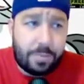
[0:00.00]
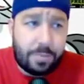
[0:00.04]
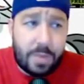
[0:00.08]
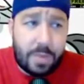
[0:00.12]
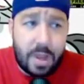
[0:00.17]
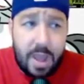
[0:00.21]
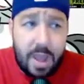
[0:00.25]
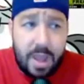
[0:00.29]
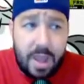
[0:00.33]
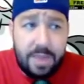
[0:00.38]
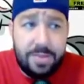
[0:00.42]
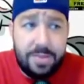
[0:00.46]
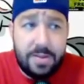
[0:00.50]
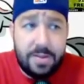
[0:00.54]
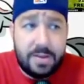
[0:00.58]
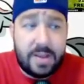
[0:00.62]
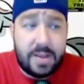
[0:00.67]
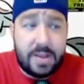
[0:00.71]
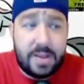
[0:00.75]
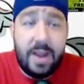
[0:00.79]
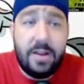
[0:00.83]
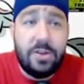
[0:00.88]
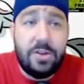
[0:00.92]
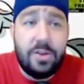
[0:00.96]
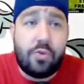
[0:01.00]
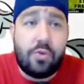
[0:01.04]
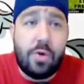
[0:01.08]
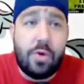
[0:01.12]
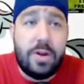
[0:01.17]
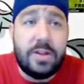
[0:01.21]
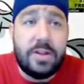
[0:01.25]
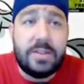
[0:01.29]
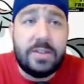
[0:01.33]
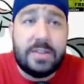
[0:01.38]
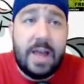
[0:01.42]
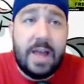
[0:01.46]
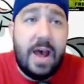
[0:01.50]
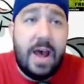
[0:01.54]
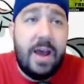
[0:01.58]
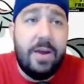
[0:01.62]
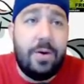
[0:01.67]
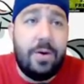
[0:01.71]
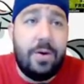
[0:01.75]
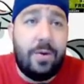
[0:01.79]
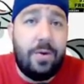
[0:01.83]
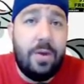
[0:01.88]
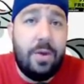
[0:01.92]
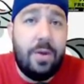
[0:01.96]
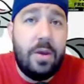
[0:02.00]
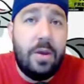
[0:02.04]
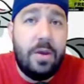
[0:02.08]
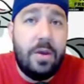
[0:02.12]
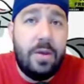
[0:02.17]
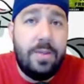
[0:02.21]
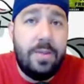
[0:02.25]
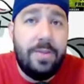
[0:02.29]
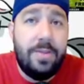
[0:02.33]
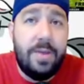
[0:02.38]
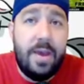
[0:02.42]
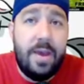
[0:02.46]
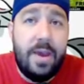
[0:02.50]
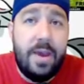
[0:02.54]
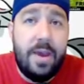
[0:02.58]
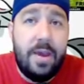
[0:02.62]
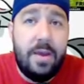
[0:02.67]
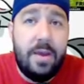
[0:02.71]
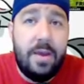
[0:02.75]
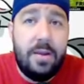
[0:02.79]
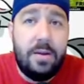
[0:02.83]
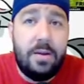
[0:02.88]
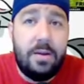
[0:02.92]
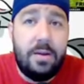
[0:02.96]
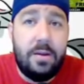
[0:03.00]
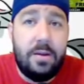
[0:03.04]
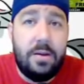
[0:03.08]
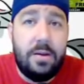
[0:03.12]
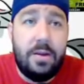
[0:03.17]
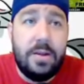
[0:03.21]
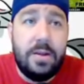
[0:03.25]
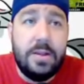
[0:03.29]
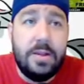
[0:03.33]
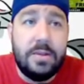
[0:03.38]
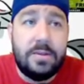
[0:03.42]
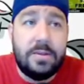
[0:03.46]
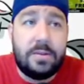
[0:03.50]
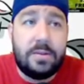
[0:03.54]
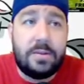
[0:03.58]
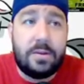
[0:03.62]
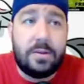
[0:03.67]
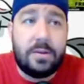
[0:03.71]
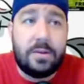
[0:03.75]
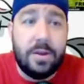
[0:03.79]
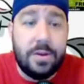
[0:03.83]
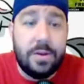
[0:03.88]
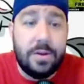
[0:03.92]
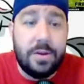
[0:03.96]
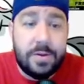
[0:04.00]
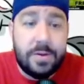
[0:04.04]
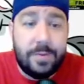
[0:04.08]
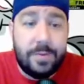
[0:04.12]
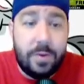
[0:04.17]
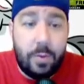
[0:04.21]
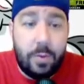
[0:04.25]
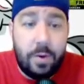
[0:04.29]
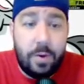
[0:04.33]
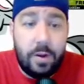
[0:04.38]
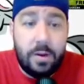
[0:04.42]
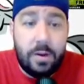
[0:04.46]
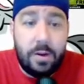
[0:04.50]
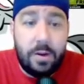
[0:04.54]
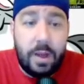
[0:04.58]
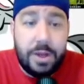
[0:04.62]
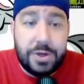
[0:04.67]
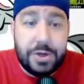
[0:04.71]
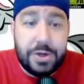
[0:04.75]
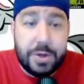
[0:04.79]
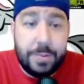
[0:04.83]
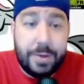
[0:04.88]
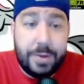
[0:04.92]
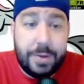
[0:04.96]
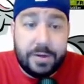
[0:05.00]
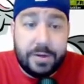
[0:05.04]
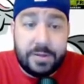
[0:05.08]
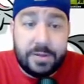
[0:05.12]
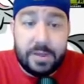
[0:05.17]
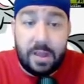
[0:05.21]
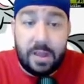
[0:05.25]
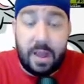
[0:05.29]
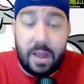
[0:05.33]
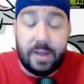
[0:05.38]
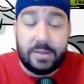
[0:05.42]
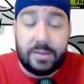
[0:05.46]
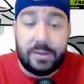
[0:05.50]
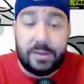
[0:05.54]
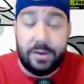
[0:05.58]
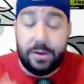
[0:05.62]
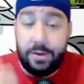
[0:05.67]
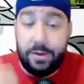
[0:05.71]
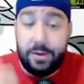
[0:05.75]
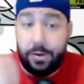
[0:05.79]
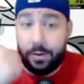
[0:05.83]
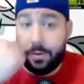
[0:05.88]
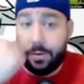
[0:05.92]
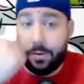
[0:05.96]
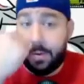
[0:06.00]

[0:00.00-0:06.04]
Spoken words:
the Titans run a style that is conducive to what Adrian Peterson likes to do.